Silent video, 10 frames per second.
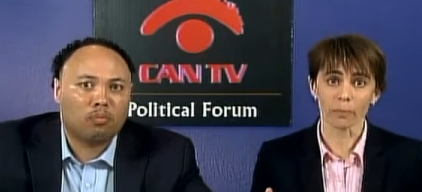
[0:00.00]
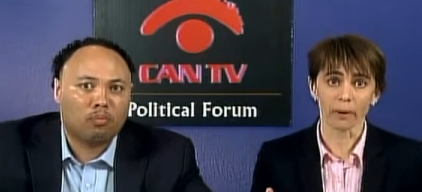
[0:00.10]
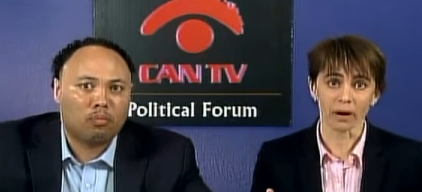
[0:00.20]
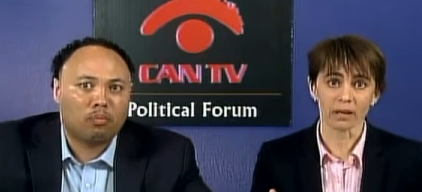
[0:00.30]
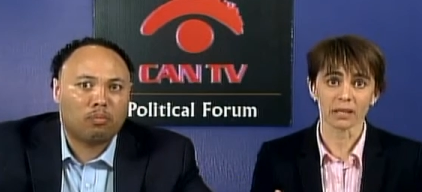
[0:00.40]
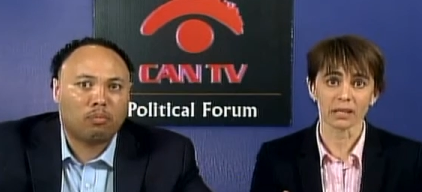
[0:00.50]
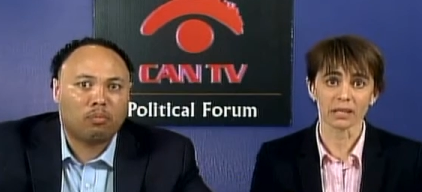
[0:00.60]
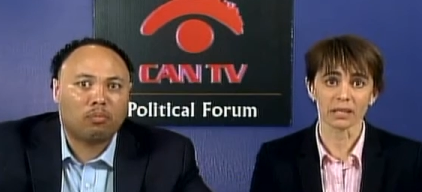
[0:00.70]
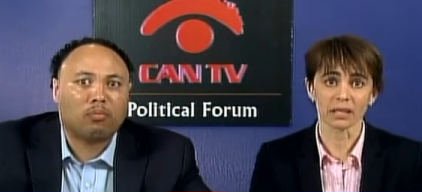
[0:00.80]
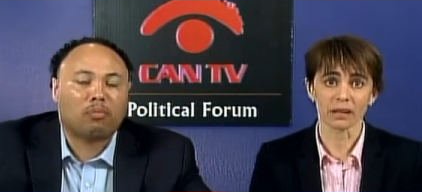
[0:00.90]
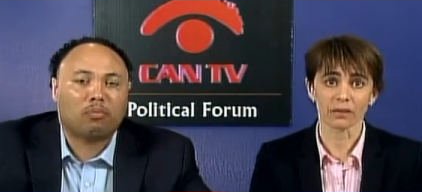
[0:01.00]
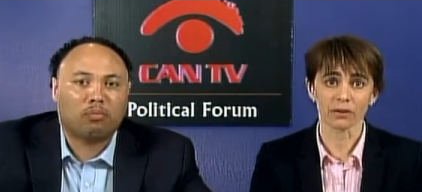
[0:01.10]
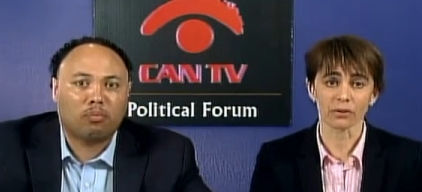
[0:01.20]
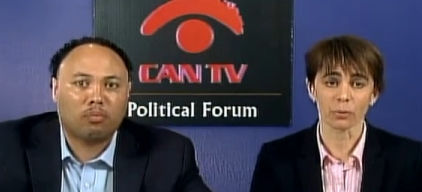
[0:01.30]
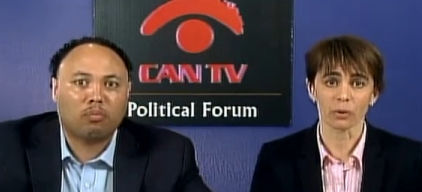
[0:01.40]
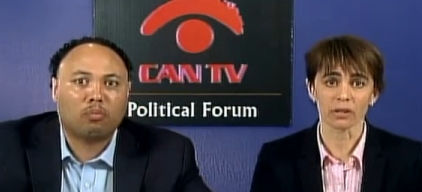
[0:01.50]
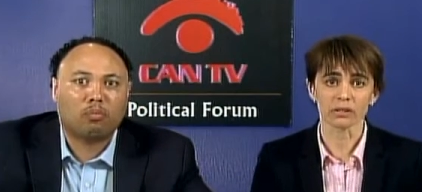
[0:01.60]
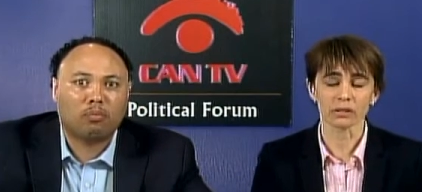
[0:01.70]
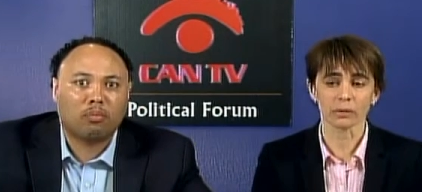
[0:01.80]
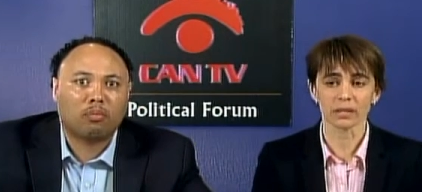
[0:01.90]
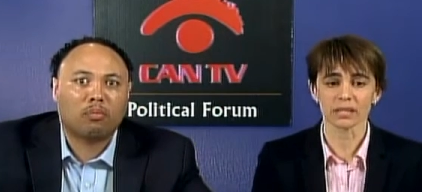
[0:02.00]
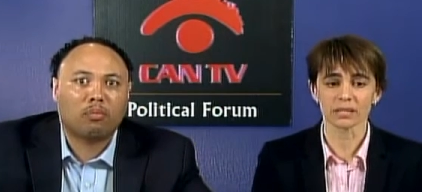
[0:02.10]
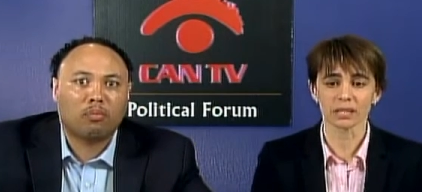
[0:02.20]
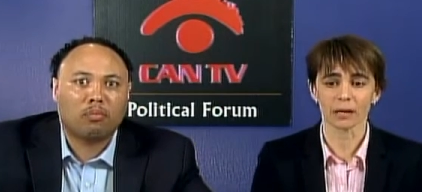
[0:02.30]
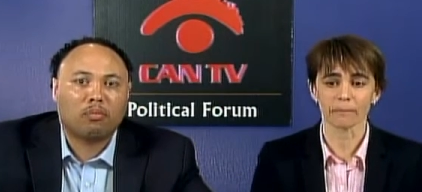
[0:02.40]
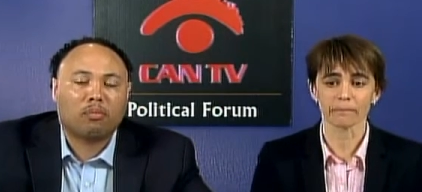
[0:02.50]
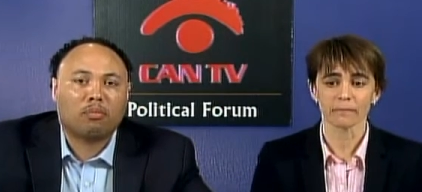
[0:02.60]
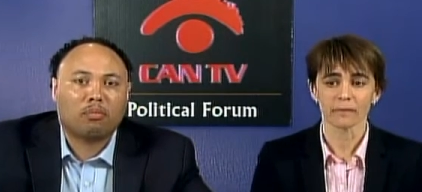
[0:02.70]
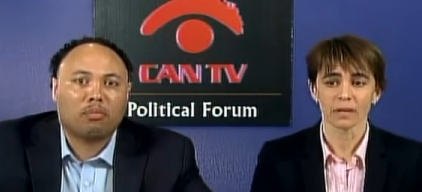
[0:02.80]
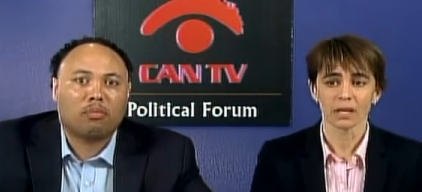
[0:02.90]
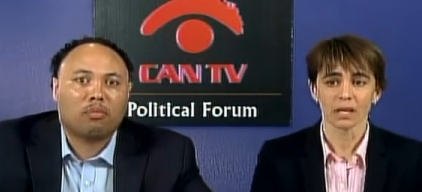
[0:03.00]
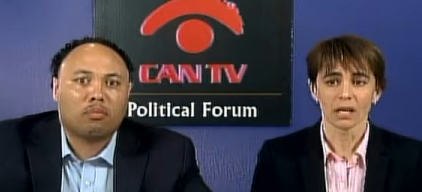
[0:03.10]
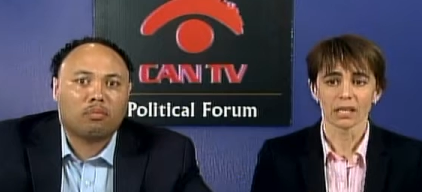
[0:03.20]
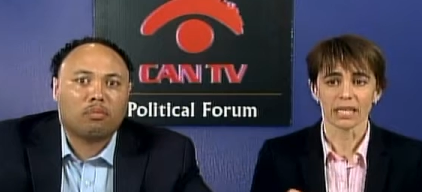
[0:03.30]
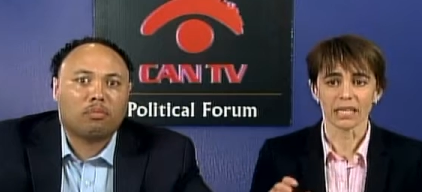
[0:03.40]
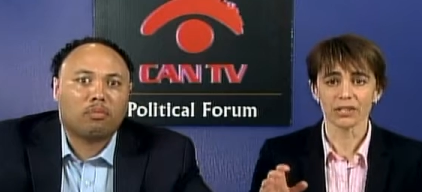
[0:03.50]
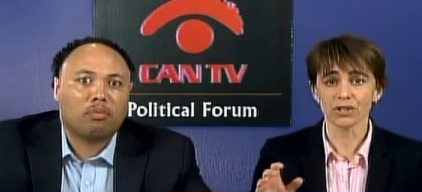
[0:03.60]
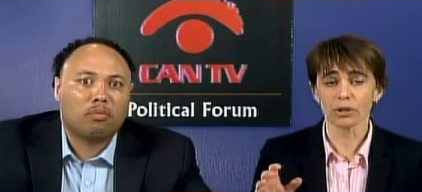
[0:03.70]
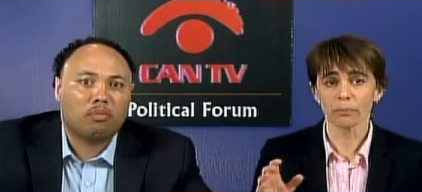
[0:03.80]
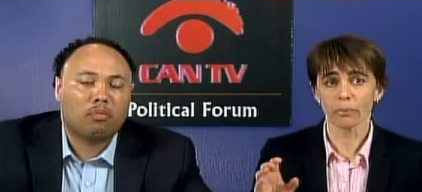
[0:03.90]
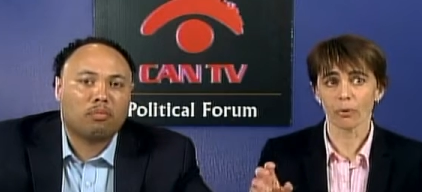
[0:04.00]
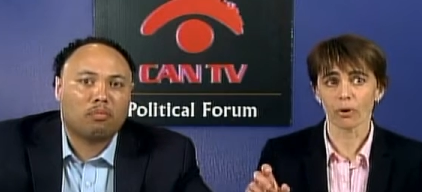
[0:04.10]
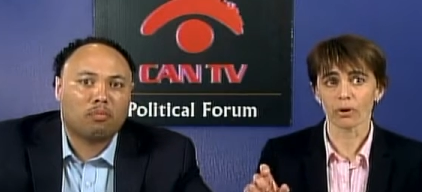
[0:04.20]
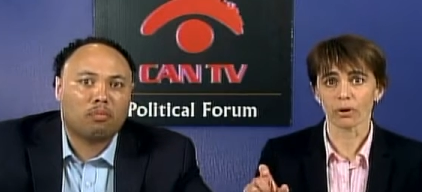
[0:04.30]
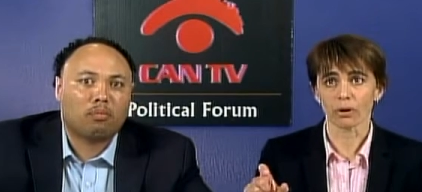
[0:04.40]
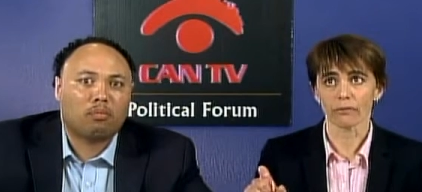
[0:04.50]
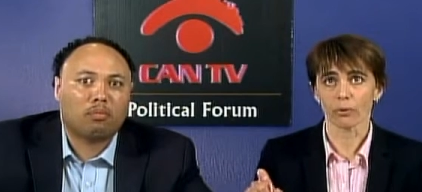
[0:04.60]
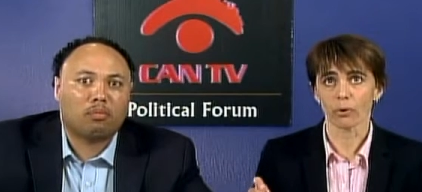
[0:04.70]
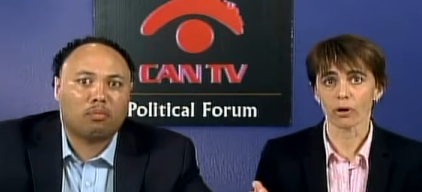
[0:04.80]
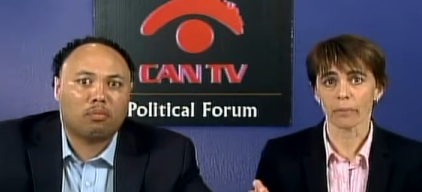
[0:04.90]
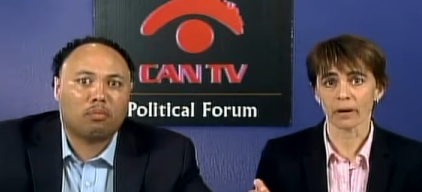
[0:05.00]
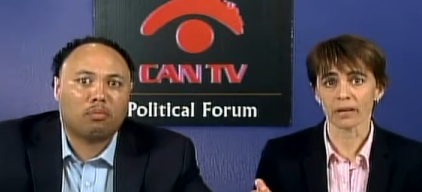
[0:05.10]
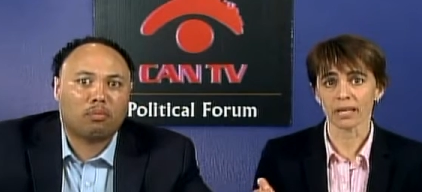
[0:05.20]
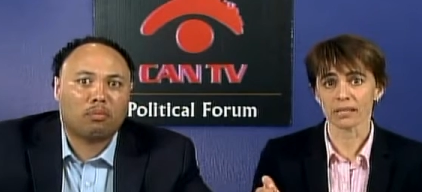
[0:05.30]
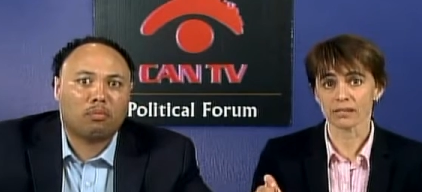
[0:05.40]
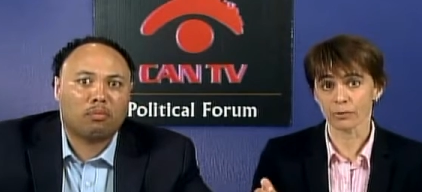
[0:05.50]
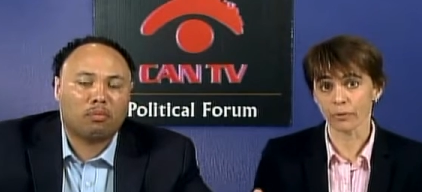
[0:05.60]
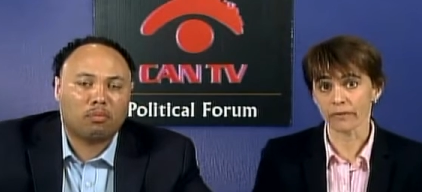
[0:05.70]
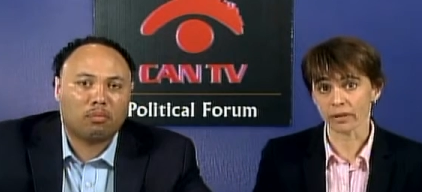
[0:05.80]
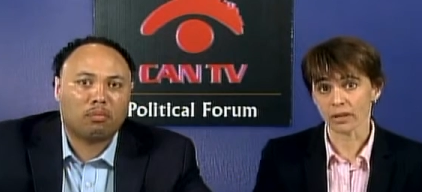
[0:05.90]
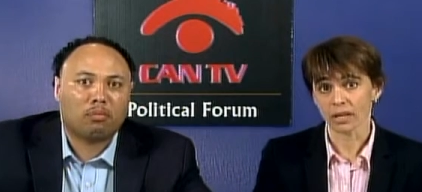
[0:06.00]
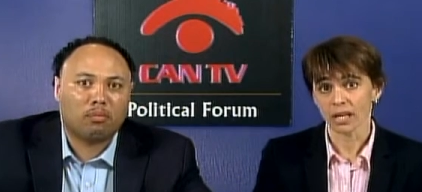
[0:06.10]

Speaker 1: Park in the 33rd Ward. So it's um, the eastern border of Horner Park is the river.